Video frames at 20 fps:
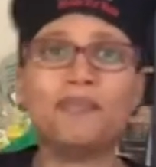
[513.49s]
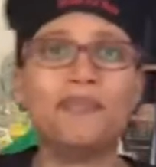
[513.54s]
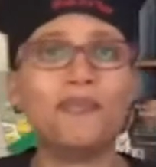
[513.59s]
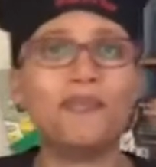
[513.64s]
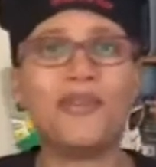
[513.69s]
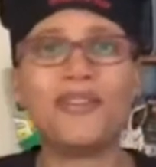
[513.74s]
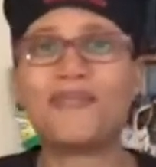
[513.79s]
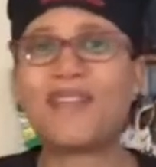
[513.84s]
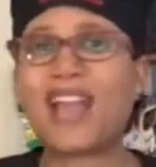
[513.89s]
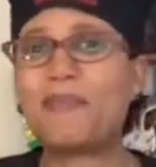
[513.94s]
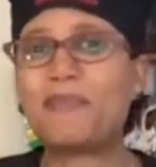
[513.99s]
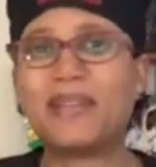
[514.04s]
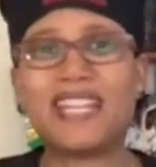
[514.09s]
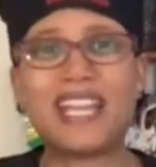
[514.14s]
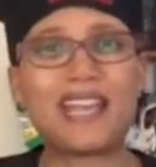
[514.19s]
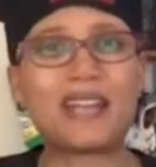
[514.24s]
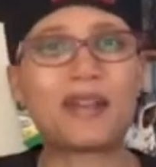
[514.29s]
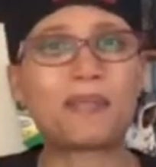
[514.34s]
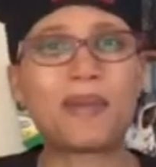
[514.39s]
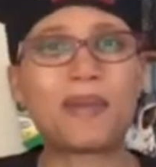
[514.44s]
We've got
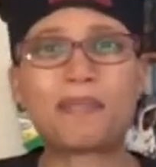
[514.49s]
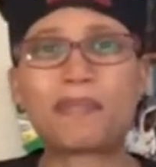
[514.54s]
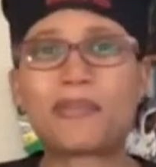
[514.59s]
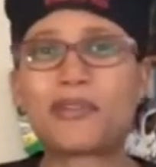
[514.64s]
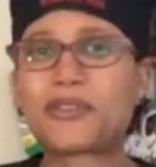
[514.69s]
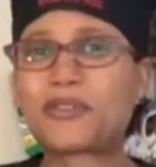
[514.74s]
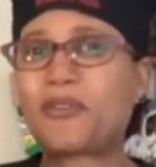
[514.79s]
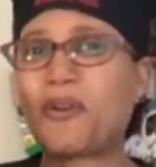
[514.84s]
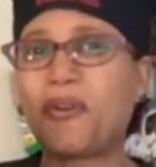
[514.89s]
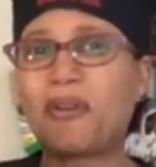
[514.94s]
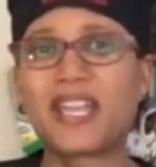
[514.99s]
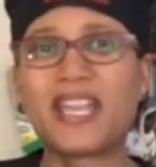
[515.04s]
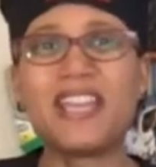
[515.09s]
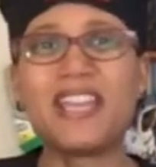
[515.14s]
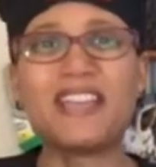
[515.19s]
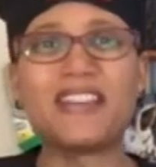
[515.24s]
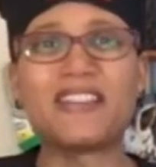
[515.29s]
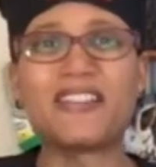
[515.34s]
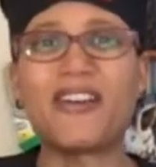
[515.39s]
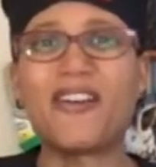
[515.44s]
banana peppers growing
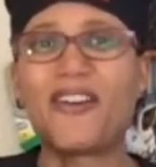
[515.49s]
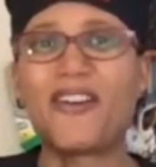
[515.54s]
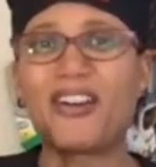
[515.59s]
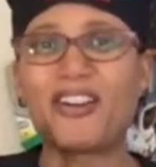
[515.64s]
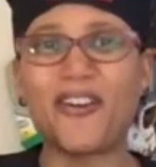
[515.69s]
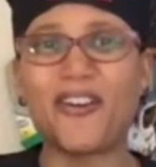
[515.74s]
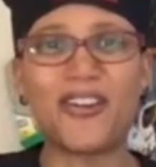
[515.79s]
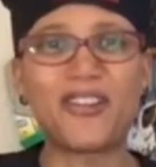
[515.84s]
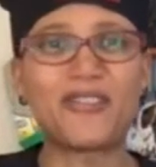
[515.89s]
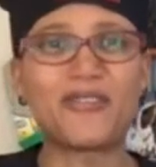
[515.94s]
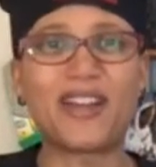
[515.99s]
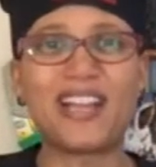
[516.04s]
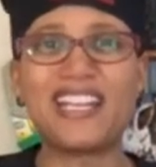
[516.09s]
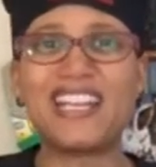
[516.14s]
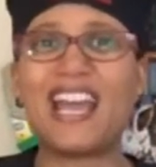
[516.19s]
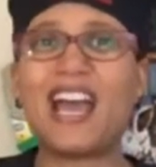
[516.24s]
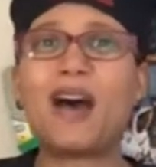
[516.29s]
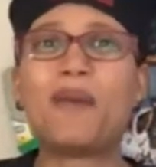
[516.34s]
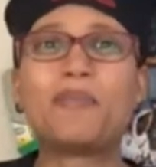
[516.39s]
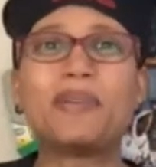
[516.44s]
in our garden right
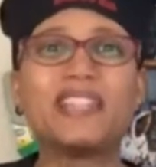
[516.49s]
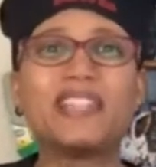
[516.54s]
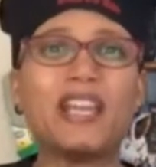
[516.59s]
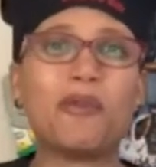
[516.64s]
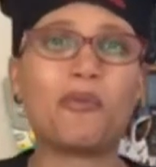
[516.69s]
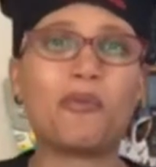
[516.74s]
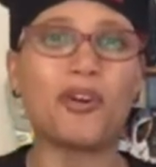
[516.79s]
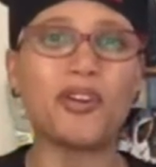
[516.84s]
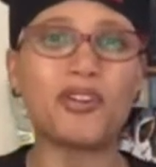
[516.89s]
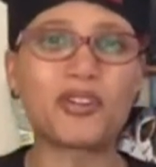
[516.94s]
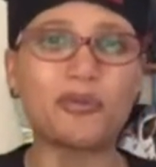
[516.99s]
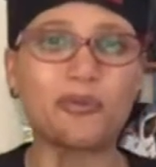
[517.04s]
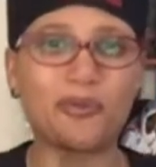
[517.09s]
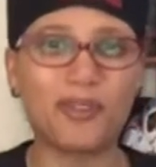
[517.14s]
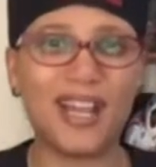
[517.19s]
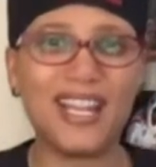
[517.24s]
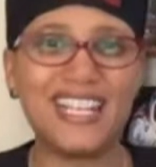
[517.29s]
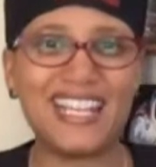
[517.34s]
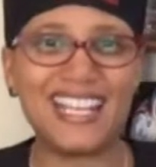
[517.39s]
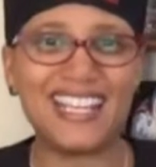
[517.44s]
now, but they weren't
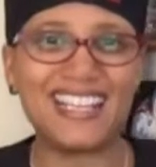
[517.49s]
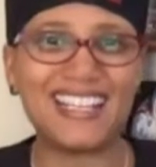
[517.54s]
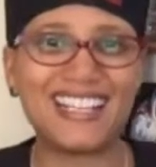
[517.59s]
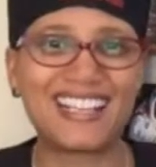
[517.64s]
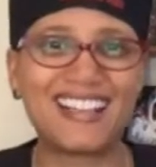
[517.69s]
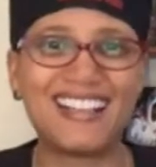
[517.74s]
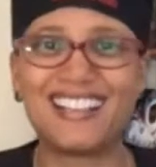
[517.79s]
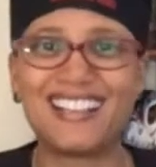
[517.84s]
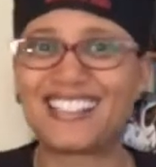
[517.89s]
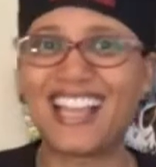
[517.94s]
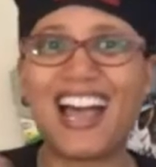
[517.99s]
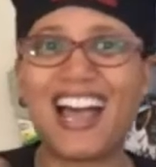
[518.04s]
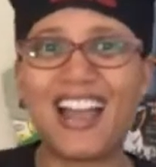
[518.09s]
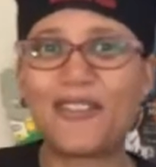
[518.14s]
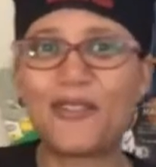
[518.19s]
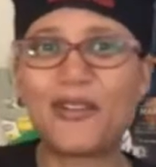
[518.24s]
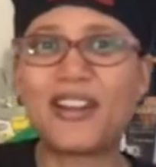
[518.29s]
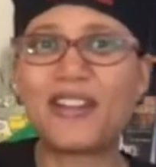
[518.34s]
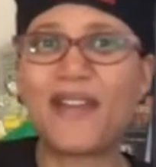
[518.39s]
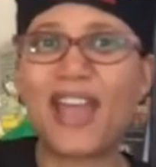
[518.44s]
ready because I
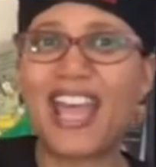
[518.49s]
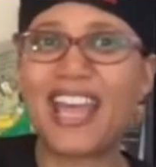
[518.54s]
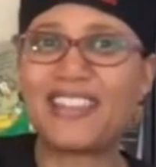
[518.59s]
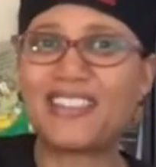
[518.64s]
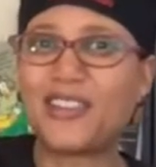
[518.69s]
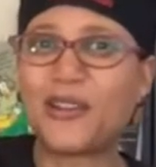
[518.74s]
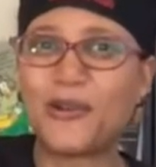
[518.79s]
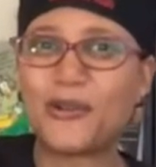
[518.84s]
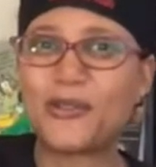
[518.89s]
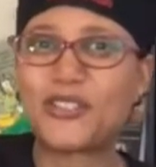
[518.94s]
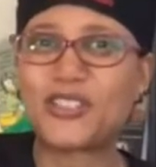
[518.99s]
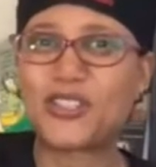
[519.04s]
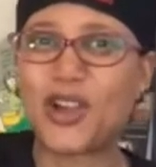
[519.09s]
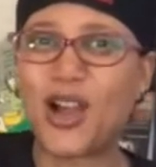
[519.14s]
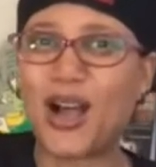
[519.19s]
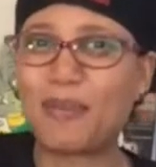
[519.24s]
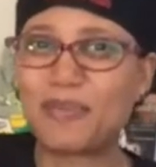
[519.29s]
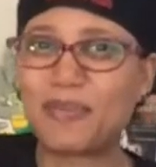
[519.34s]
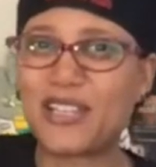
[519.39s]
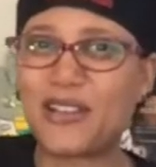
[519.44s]
would have had those
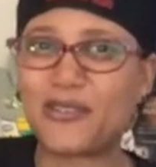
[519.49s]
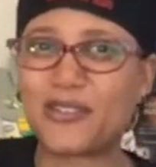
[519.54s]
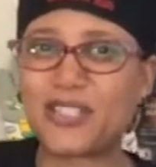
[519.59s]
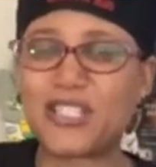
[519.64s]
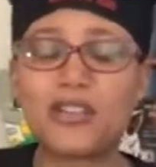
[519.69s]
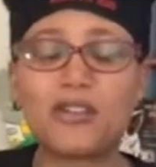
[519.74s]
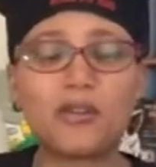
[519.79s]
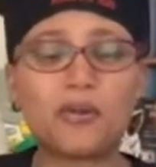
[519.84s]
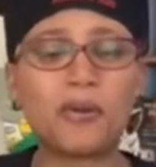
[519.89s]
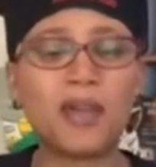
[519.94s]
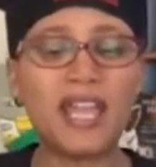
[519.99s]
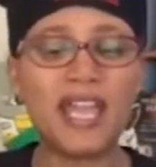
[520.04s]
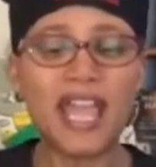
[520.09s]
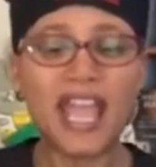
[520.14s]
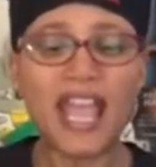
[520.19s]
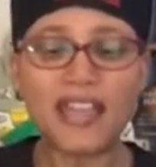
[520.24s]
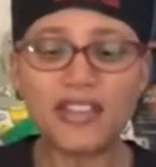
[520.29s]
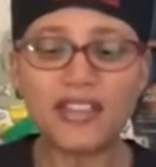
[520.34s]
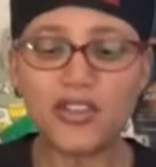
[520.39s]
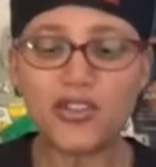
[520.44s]
chopped here too.
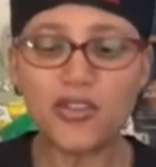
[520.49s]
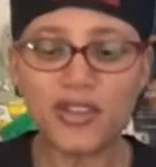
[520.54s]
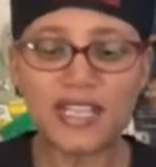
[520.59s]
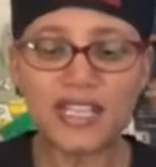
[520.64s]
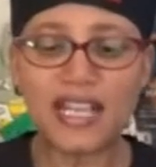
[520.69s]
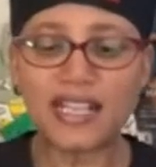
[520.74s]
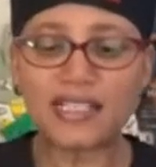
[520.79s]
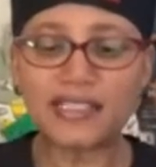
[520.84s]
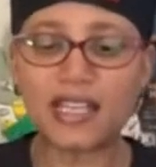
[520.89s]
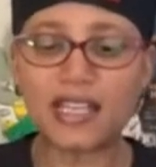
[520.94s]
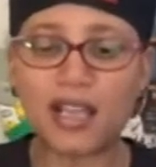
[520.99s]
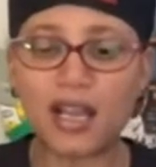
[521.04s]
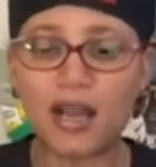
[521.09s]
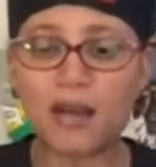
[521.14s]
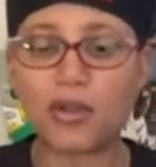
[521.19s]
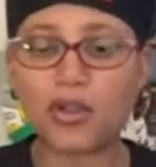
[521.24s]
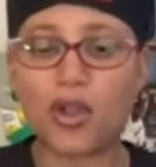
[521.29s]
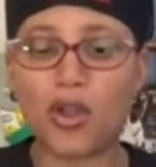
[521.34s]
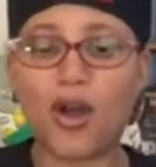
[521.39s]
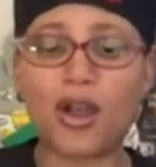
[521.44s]
And then your guests can
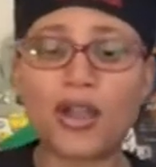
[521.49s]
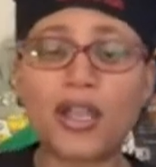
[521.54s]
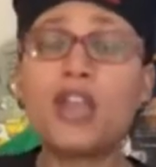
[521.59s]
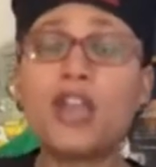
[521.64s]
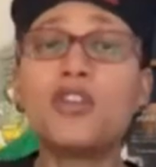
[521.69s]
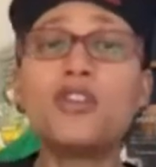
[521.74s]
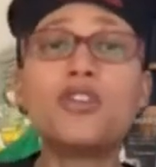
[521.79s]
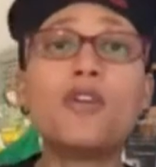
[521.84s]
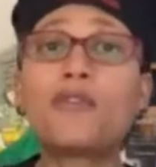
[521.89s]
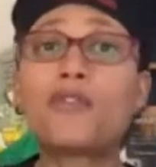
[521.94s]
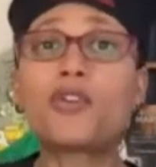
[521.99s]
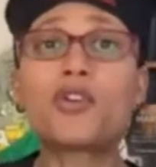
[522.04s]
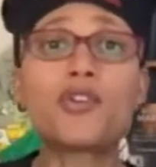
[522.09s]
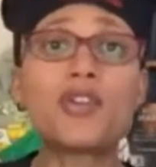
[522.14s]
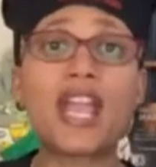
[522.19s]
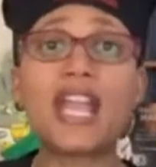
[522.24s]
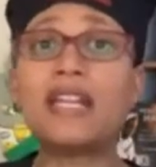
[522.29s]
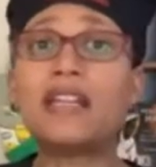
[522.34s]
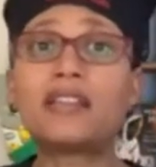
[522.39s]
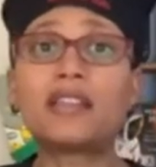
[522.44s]
come along. You've
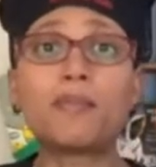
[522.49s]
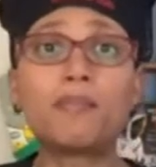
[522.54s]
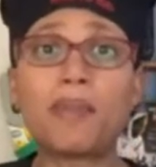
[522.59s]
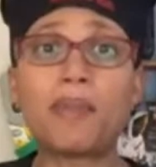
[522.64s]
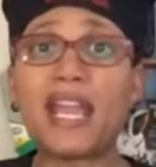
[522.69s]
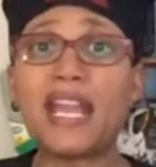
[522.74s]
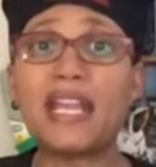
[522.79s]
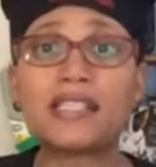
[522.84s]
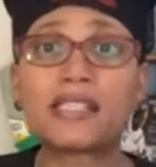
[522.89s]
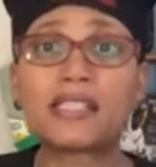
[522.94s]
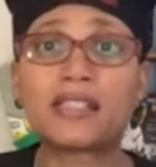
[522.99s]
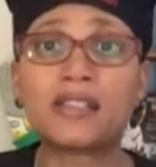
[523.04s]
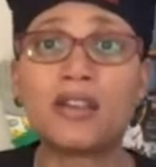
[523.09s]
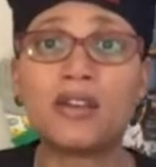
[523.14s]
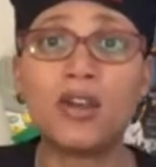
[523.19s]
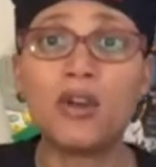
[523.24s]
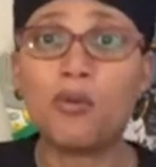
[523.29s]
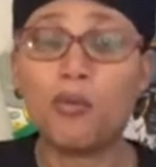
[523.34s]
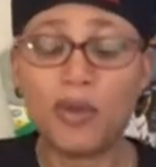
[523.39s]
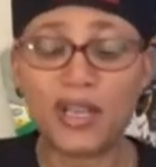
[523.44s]
created the base,
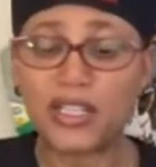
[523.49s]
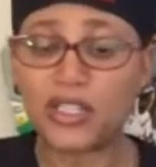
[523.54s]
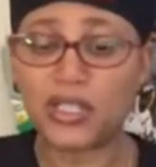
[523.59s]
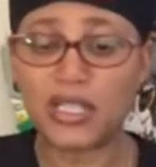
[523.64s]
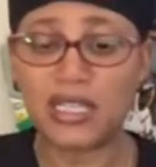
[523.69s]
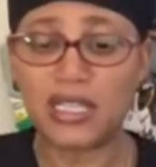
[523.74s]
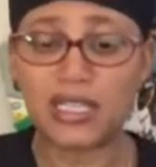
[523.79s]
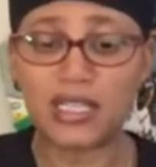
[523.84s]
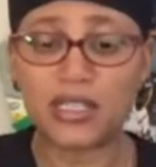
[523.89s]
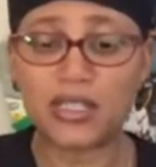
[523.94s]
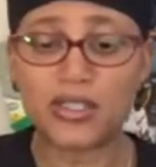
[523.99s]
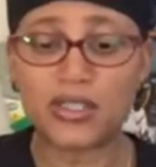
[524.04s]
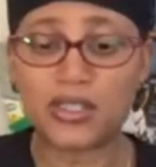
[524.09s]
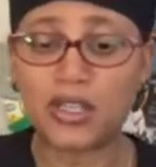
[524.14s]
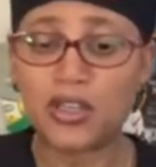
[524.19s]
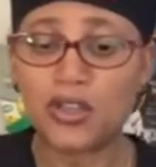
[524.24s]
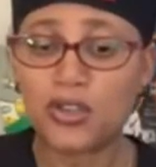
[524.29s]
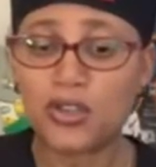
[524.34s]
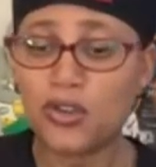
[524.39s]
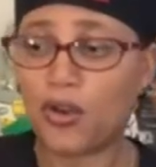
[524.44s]
which
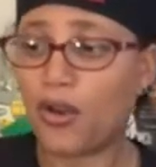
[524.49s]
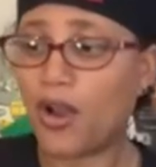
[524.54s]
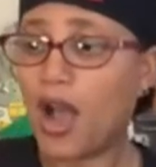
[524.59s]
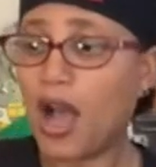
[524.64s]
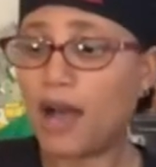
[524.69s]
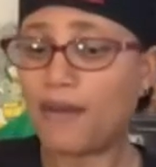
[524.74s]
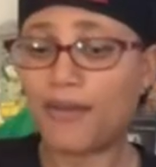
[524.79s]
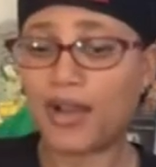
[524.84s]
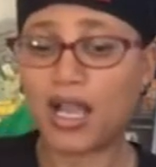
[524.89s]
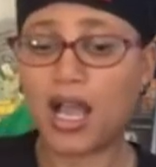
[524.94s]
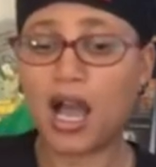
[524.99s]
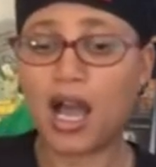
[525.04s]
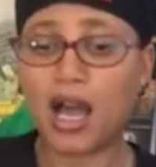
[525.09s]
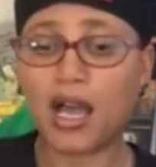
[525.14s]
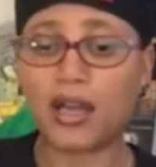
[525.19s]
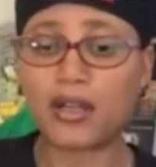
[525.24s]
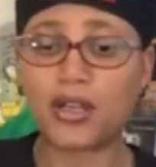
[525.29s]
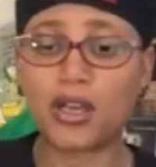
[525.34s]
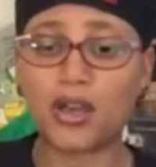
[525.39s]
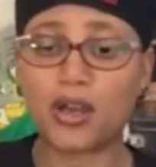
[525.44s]
is your
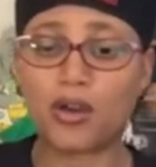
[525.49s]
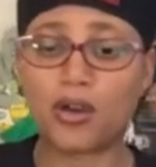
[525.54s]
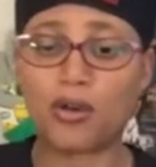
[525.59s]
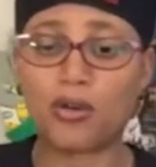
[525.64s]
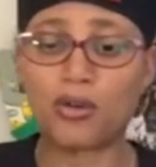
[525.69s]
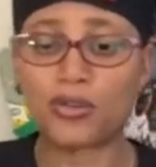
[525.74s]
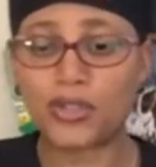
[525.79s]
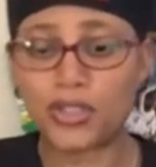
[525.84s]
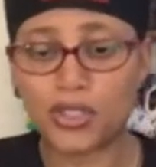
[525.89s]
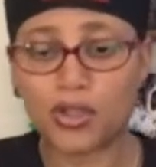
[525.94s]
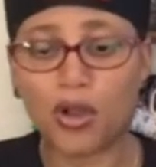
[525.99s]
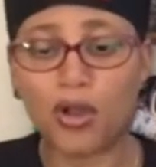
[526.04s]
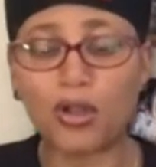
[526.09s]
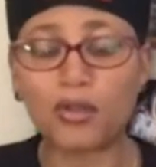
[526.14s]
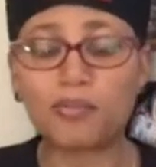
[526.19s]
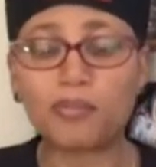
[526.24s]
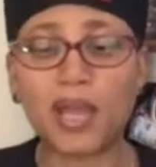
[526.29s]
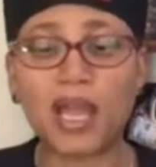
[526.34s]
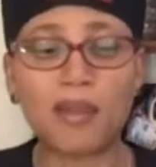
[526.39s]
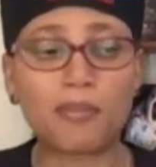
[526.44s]
avocado,
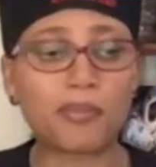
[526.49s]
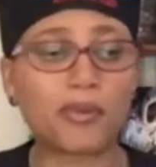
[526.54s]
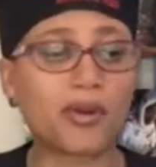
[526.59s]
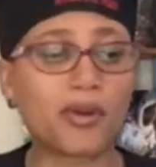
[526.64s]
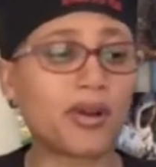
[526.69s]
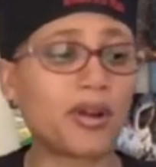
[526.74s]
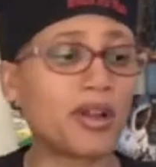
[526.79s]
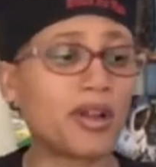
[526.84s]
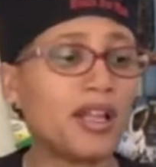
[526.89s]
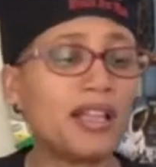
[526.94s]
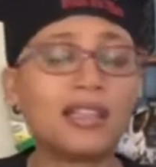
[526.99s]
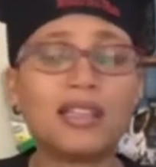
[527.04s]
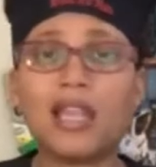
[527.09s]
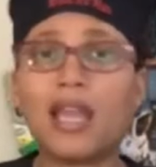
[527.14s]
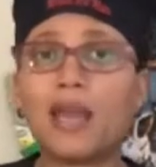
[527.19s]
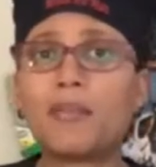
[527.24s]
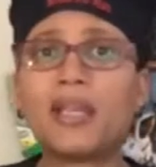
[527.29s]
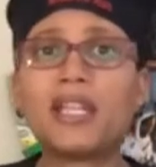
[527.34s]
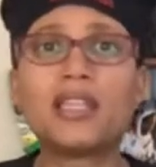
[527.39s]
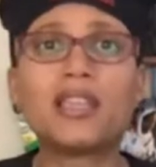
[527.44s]
salt, pepper,
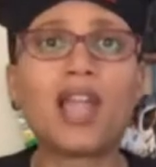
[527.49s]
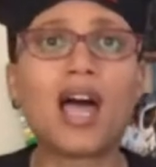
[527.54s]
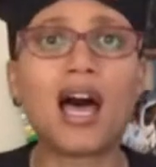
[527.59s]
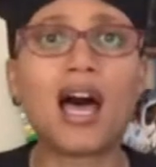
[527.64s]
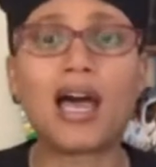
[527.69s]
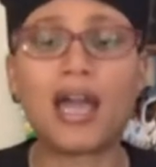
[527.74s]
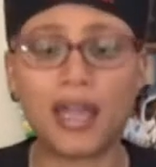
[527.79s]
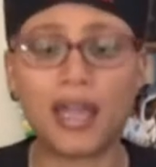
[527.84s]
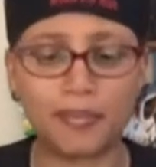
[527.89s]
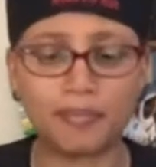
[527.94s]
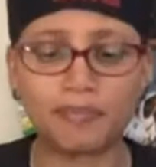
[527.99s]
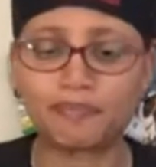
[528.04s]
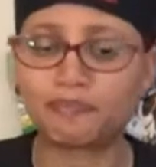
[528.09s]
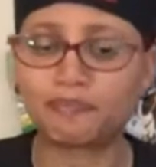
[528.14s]
lemon, lime.